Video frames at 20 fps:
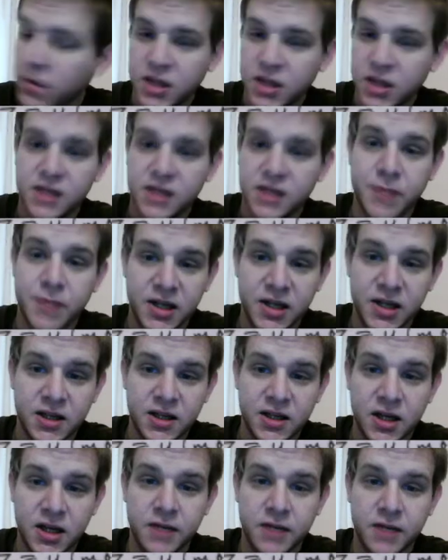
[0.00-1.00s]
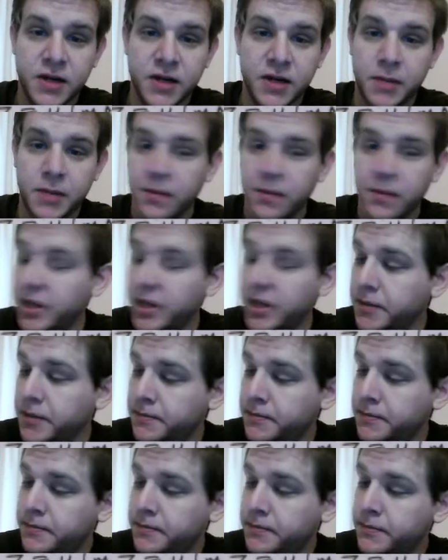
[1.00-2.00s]
But instead I divide it by B.
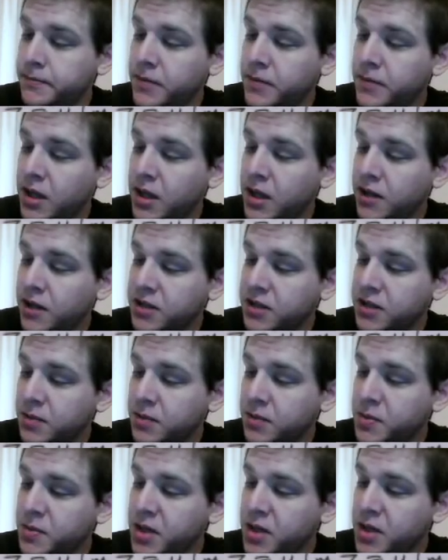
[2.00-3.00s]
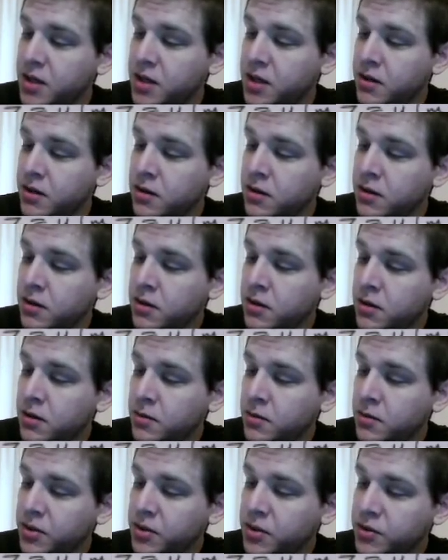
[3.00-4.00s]
L times B
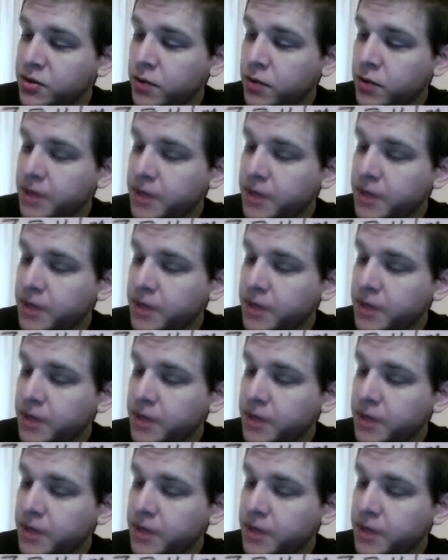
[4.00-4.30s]
plus Y.